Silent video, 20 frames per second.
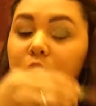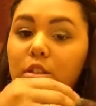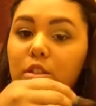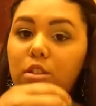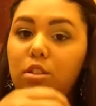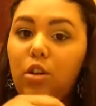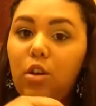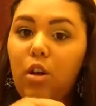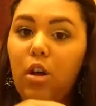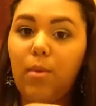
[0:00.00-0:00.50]

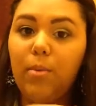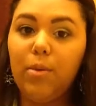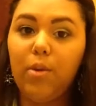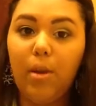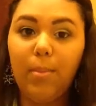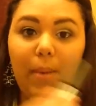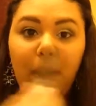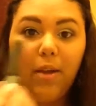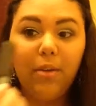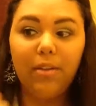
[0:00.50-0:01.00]
So I'll be
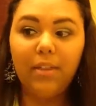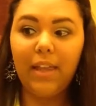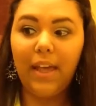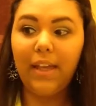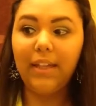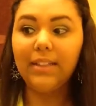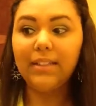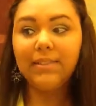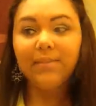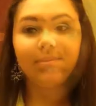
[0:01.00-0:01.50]
right back with
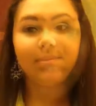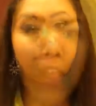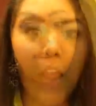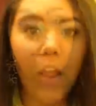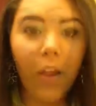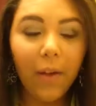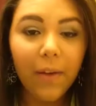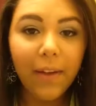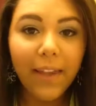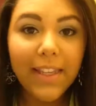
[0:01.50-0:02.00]
that.
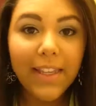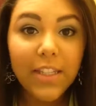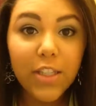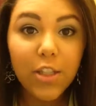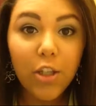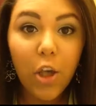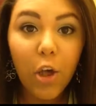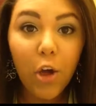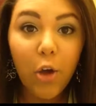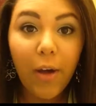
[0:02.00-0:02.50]
Okay,
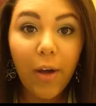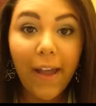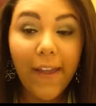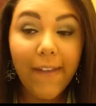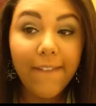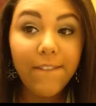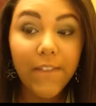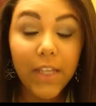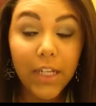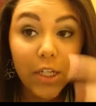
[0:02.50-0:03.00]
so
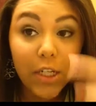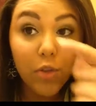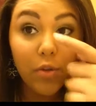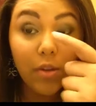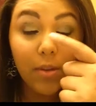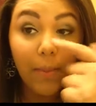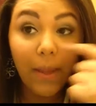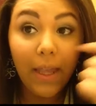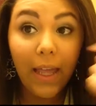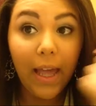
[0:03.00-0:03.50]
I finished
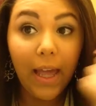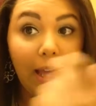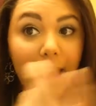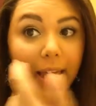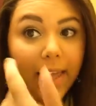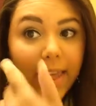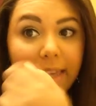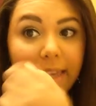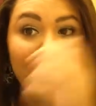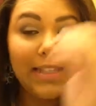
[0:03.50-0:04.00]
with my
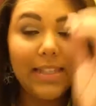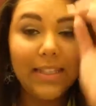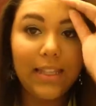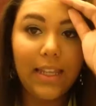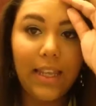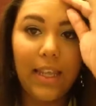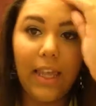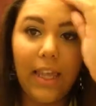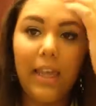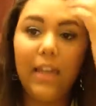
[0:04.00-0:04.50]
eyes,
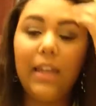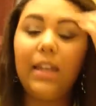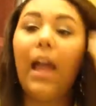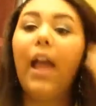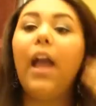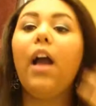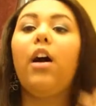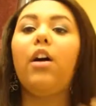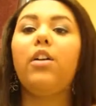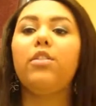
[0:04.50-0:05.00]
and
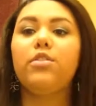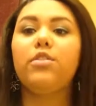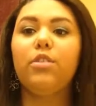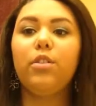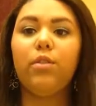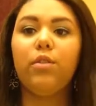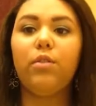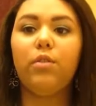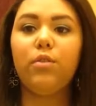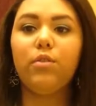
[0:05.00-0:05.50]
I
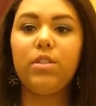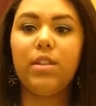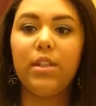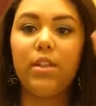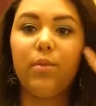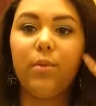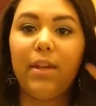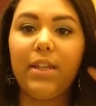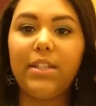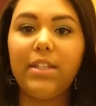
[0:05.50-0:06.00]
also
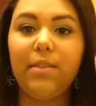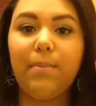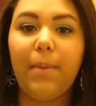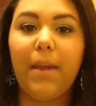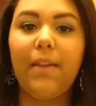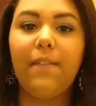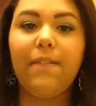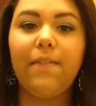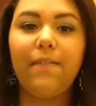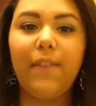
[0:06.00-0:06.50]
did the rest of
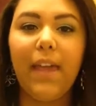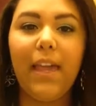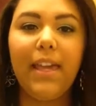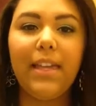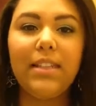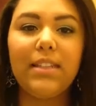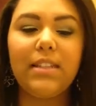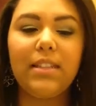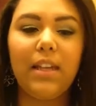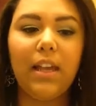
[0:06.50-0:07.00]
my
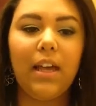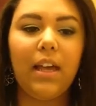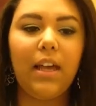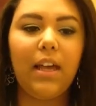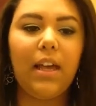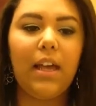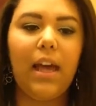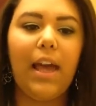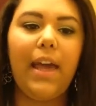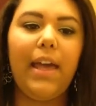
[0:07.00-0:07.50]
face.
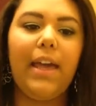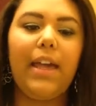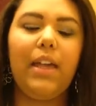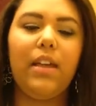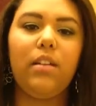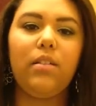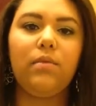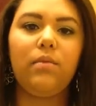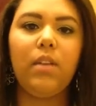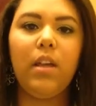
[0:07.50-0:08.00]

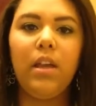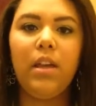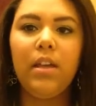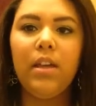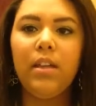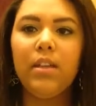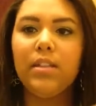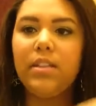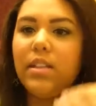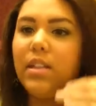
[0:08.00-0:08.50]
I
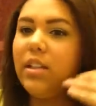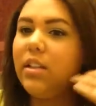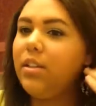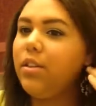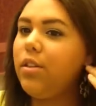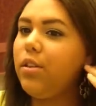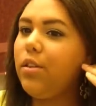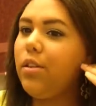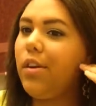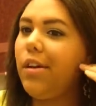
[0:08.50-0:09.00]
did a
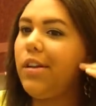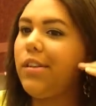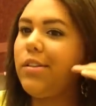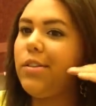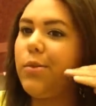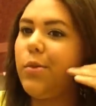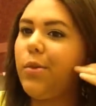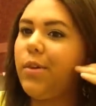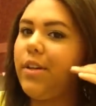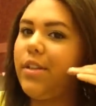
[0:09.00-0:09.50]
little
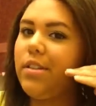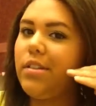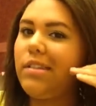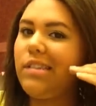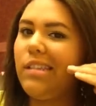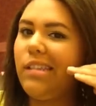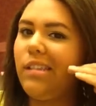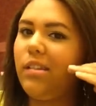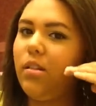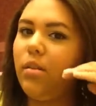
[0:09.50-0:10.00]
contouring,
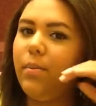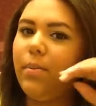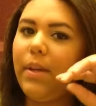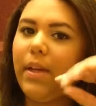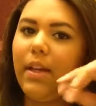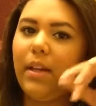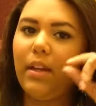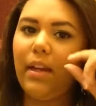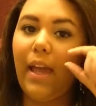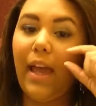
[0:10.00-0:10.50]
just a little
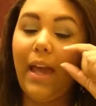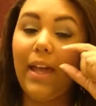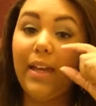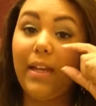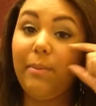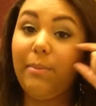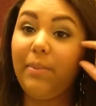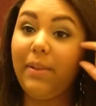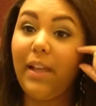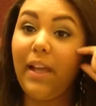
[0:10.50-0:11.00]
bit,
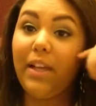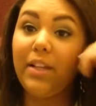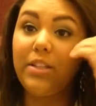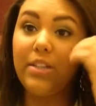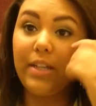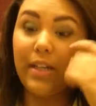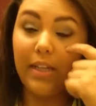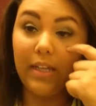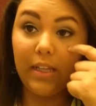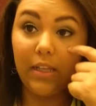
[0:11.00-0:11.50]
added
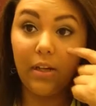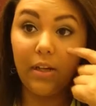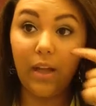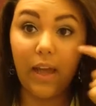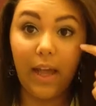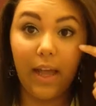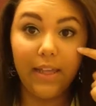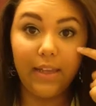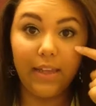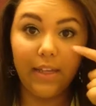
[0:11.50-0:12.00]
blush and a little
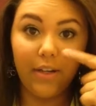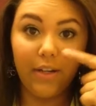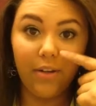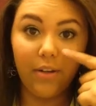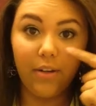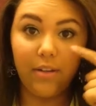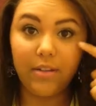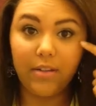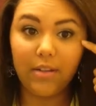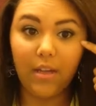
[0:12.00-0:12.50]

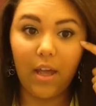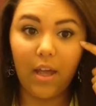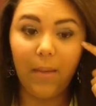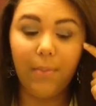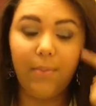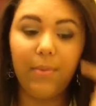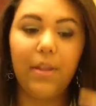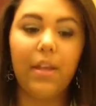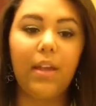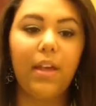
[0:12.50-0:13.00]
highlighter on
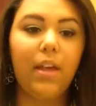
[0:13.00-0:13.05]
top.